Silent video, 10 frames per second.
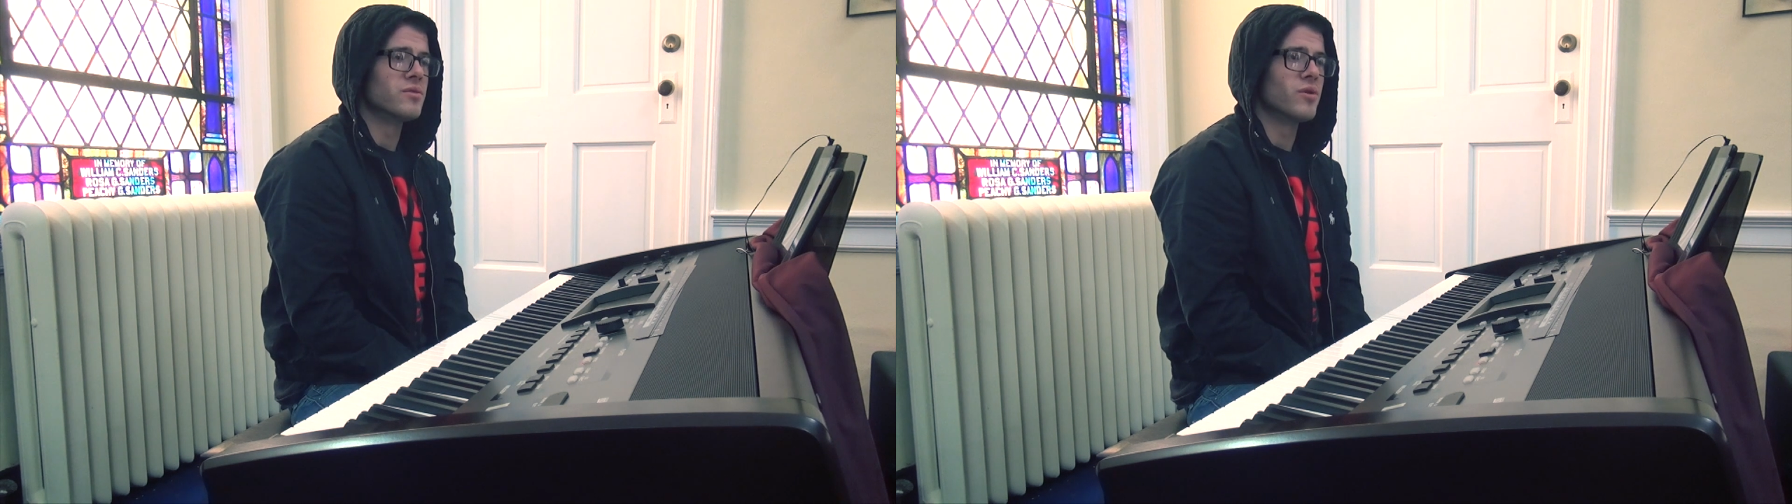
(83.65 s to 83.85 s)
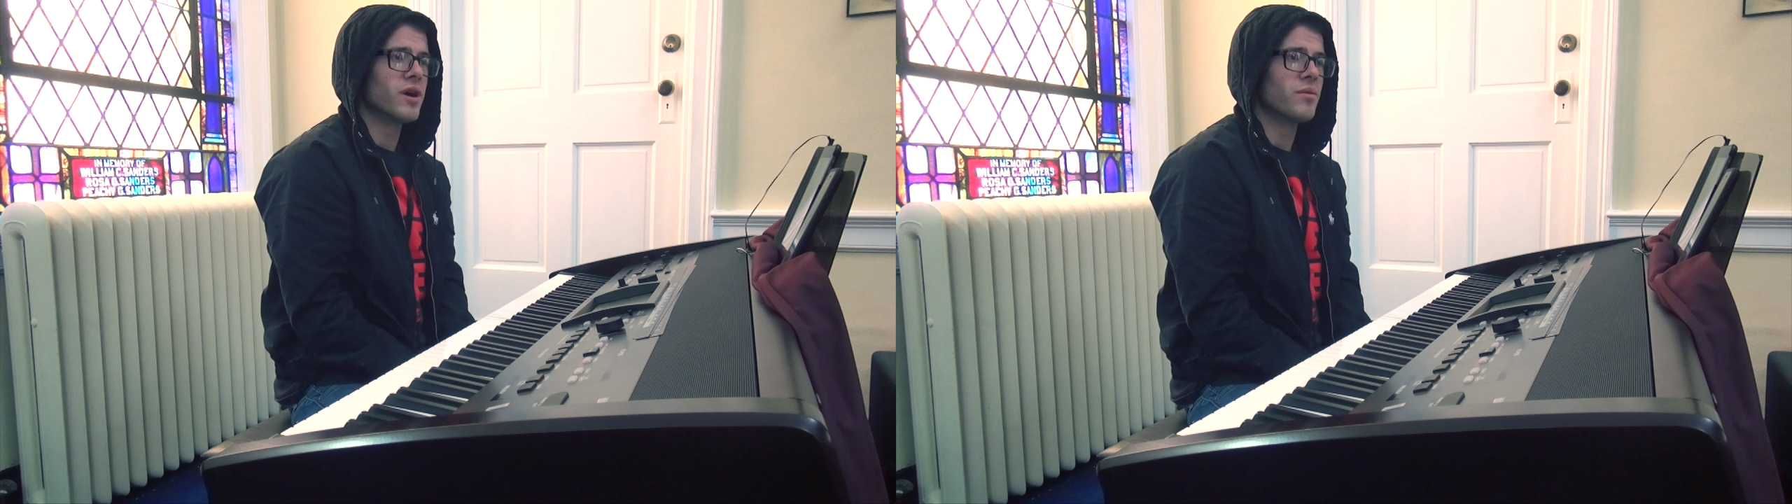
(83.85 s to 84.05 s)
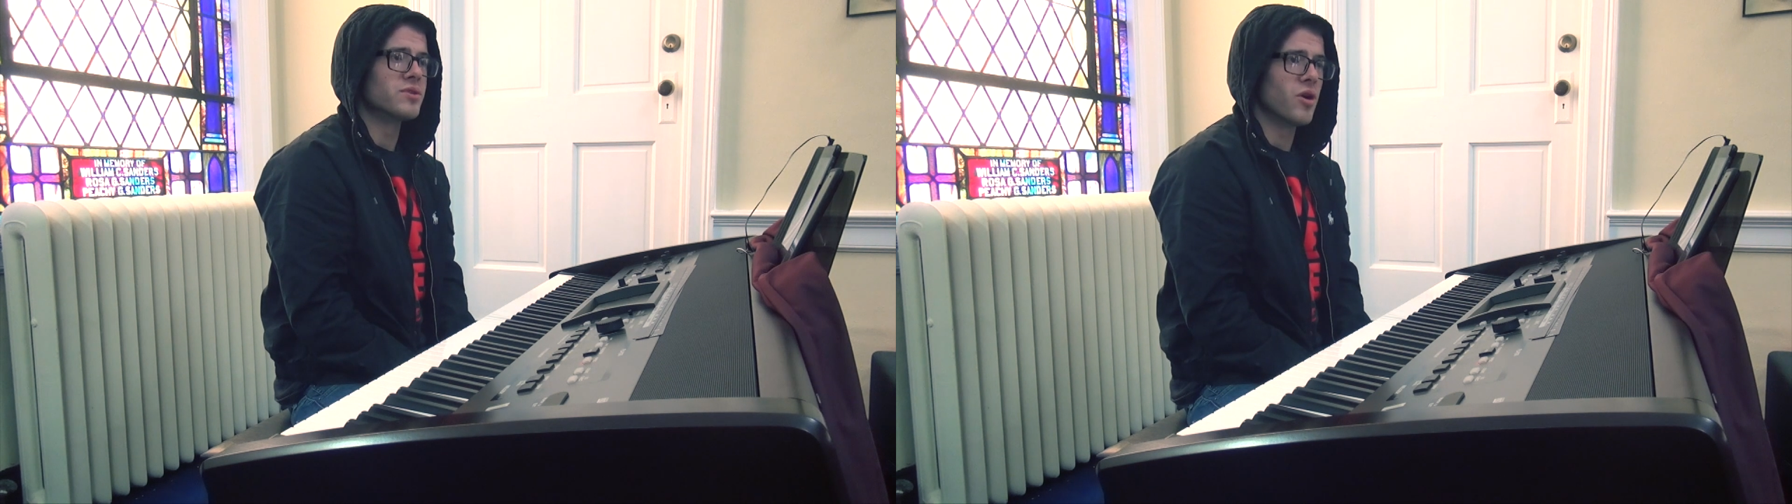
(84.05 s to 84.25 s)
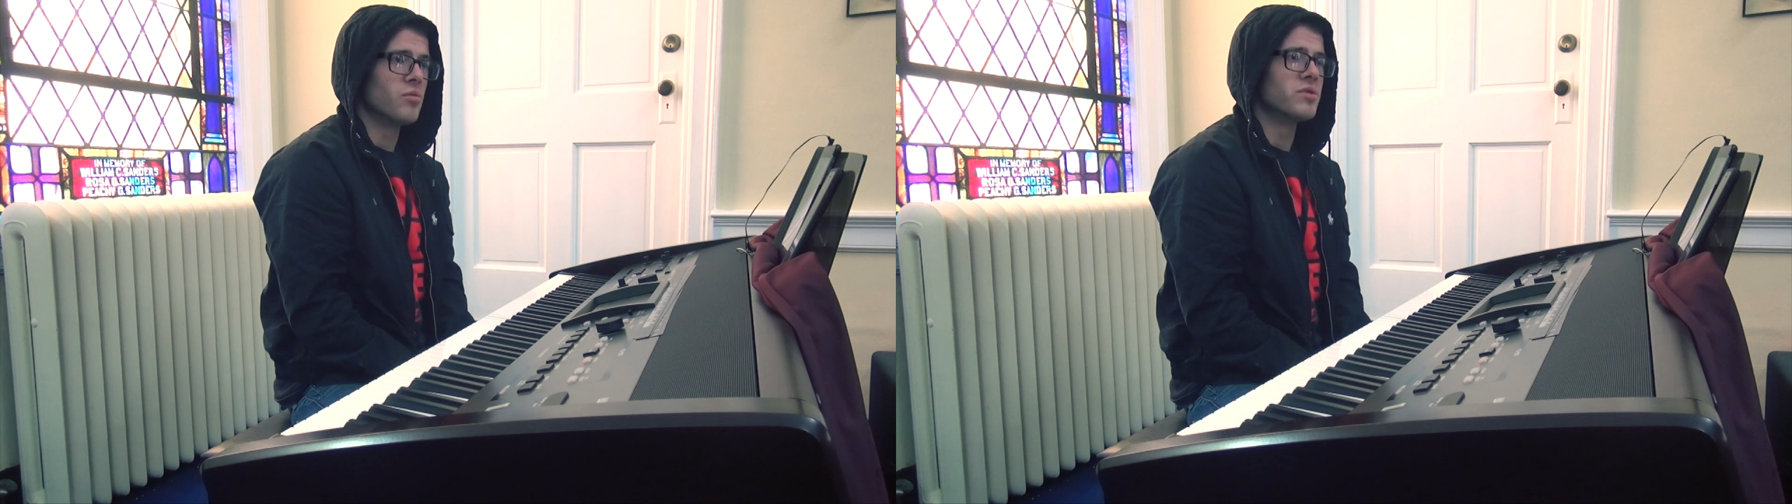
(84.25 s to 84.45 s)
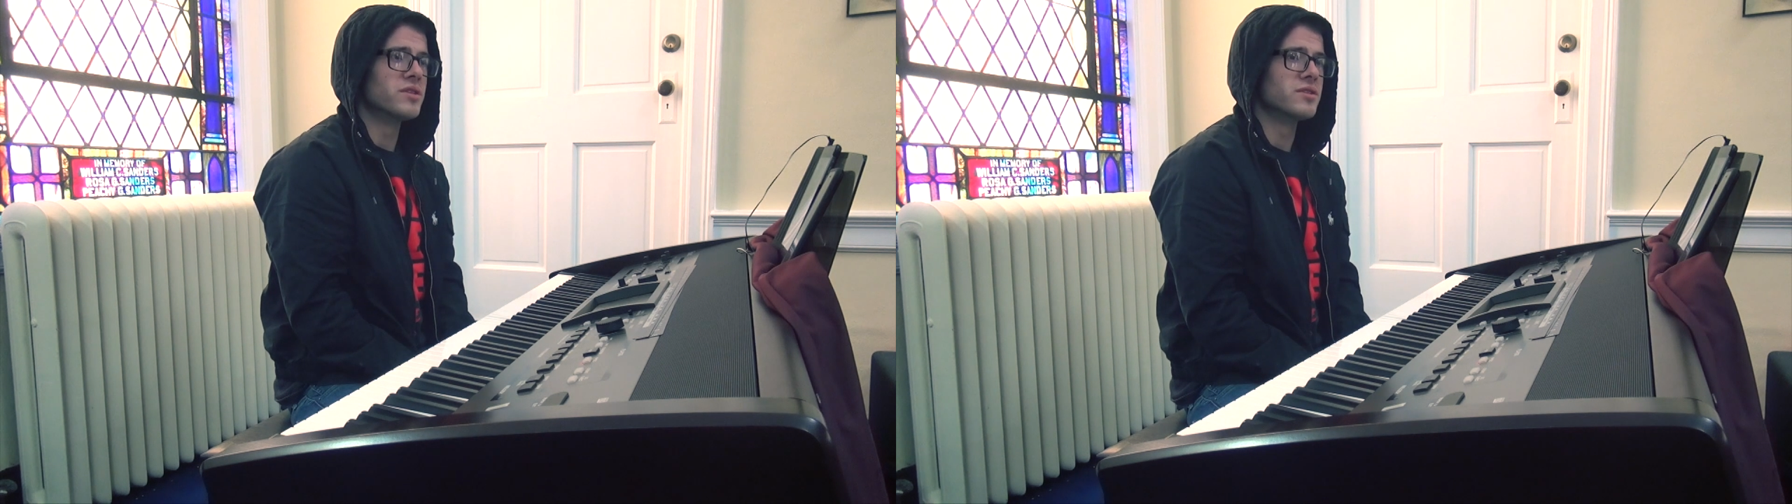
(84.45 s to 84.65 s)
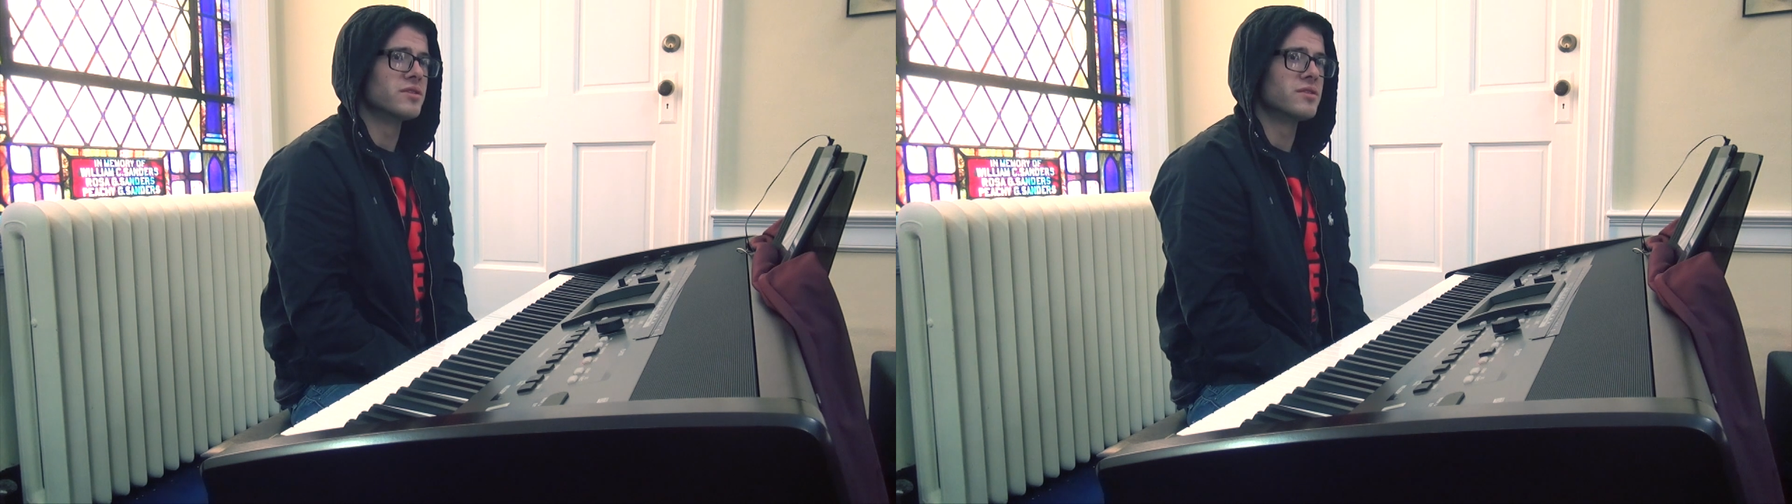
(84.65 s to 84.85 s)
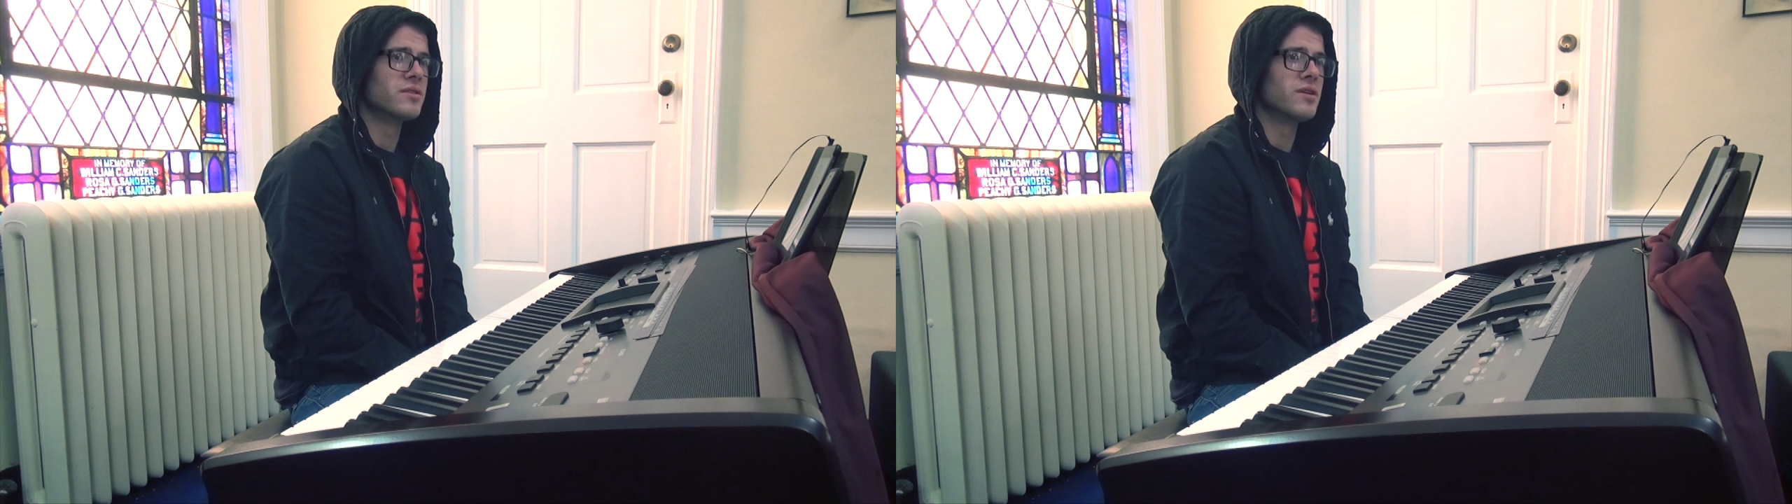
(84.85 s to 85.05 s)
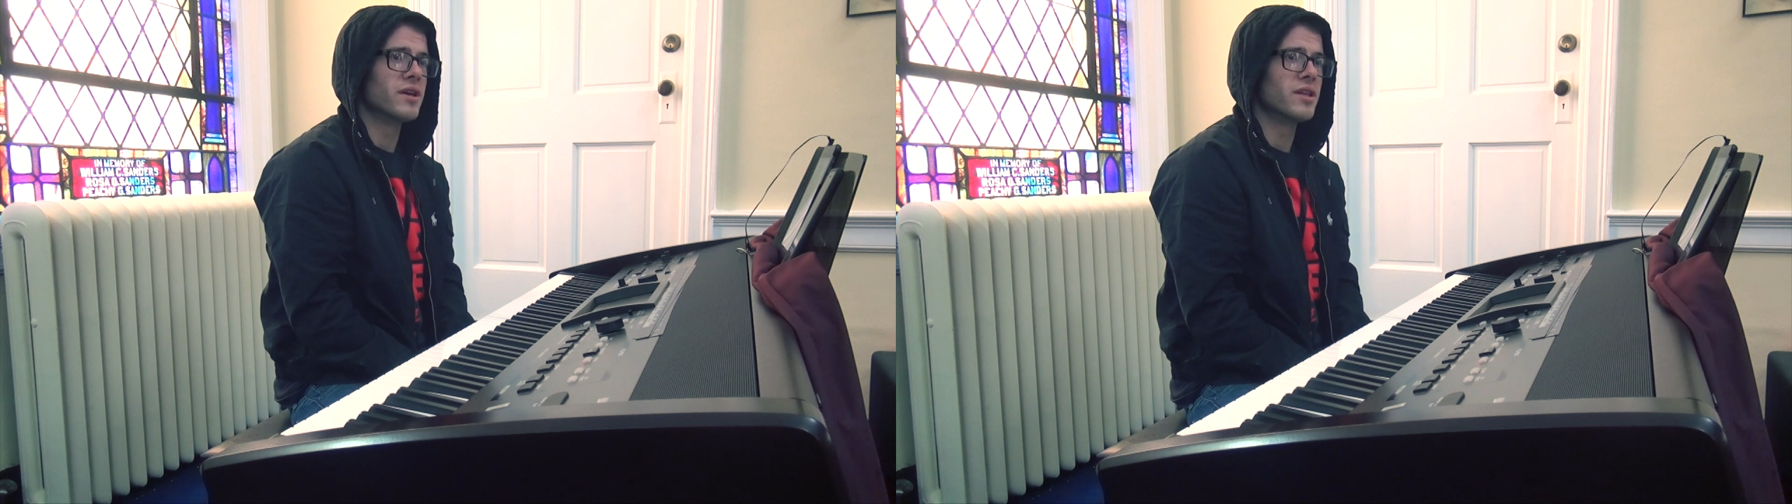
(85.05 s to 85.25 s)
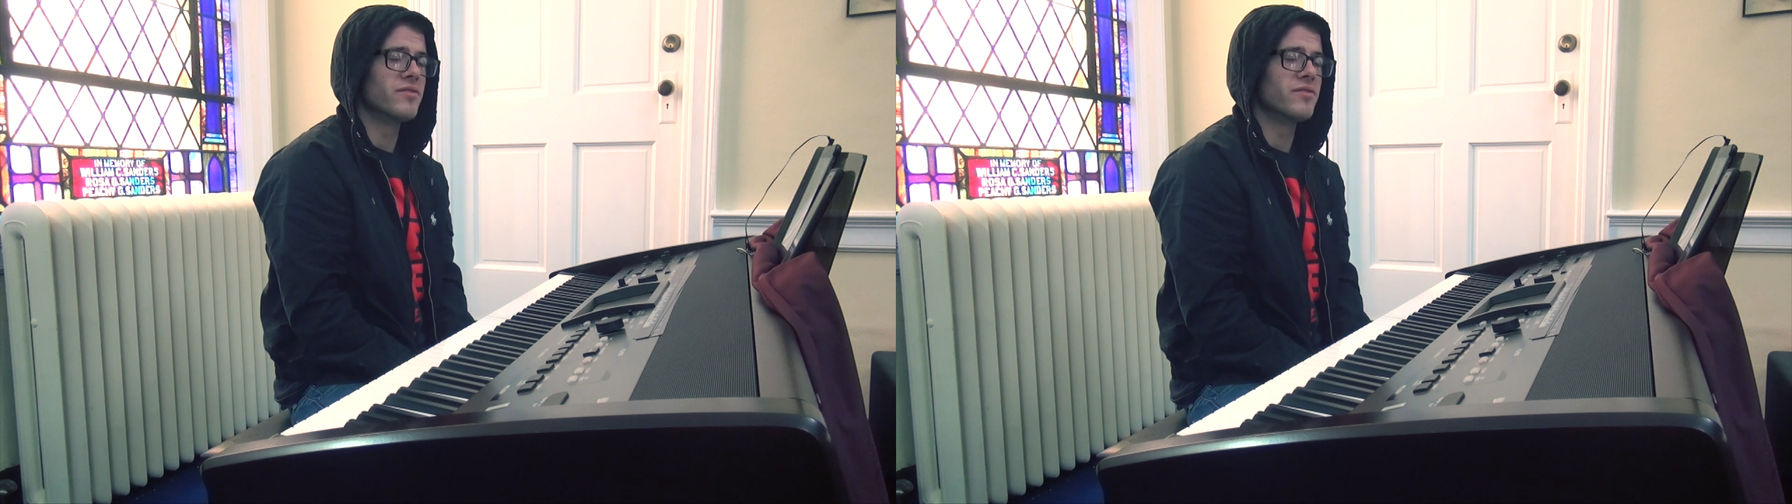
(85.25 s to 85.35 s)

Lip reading: where I was homeless and